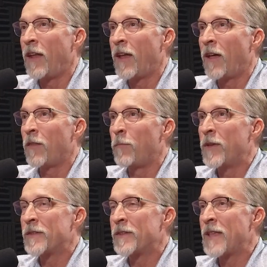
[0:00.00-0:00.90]
And the
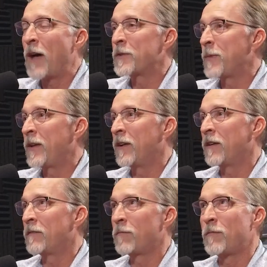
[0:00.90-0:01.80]
business now has been
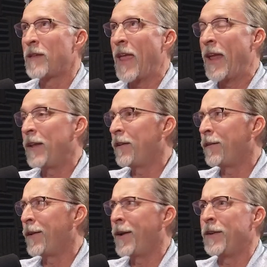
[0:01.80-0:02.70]
here 8
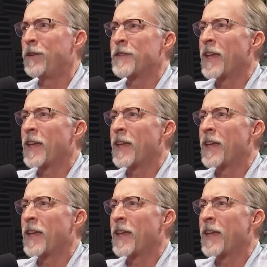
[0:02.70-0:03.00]
or 9 years.